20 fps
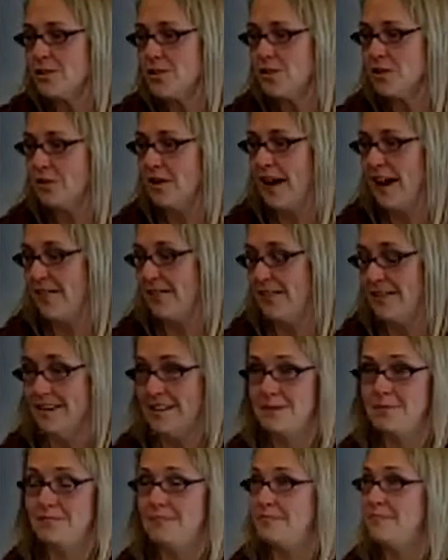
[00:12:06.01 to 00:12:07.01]
to having
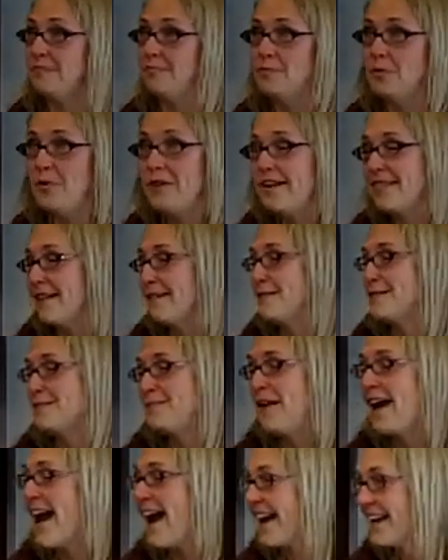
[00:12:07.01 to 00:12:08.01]
this boy that
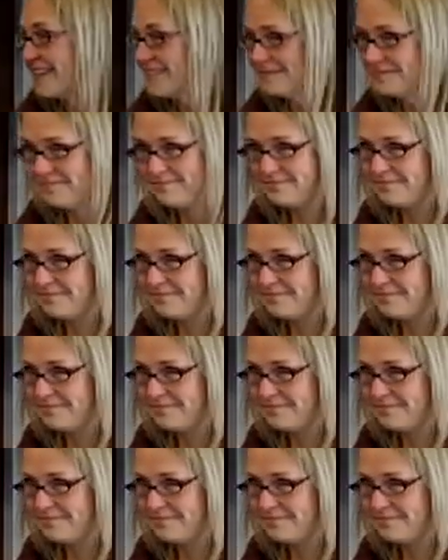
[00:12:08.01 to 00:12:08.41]
was back.